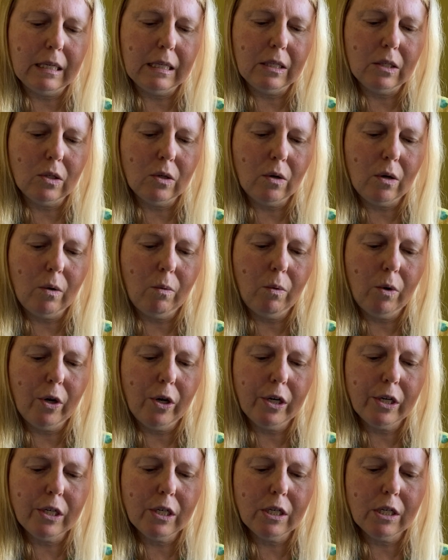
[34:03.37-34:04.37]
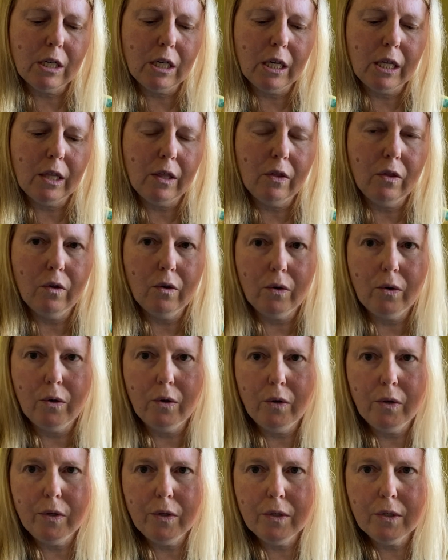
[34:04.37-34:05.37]
and so I worked at
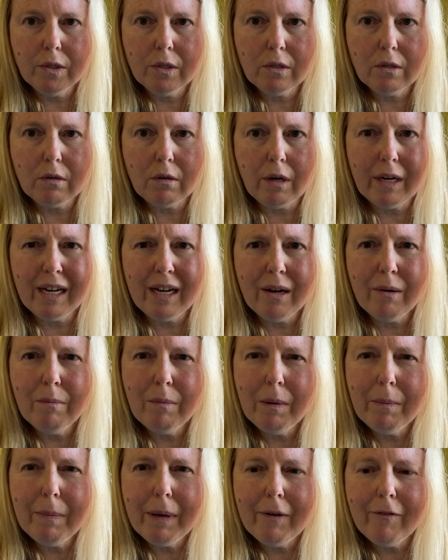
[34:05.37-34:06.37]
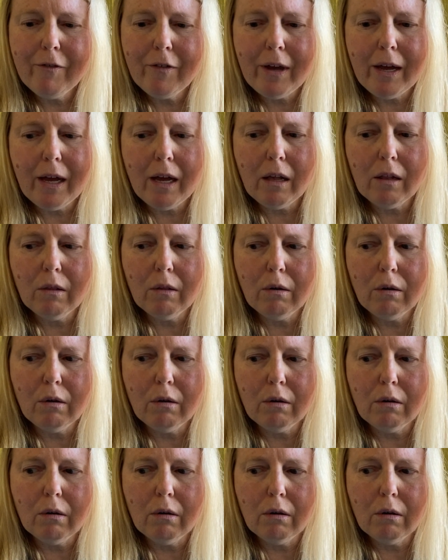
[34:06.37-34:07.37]
those. I can't remember for how
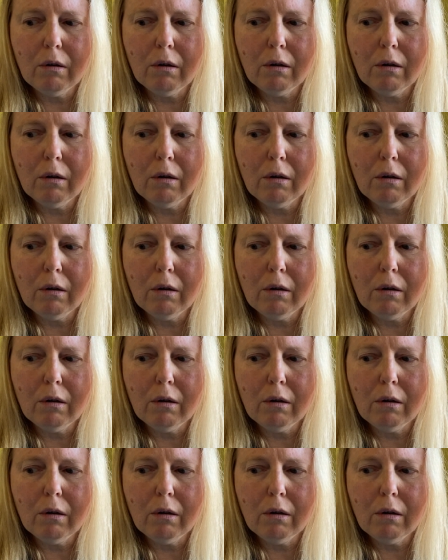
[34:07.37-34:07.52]
long.